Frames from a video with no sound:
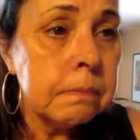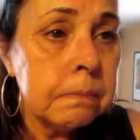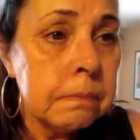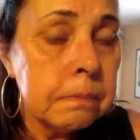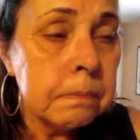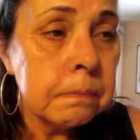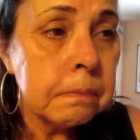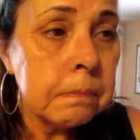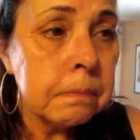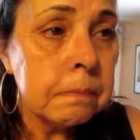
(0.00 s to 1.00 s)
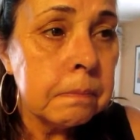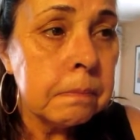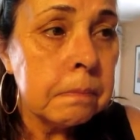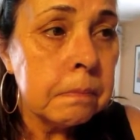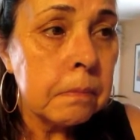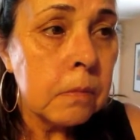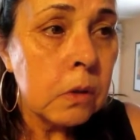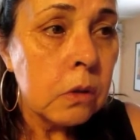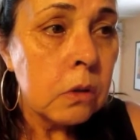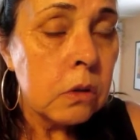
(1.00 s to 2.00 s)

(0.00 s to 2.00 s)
Nobody speaks.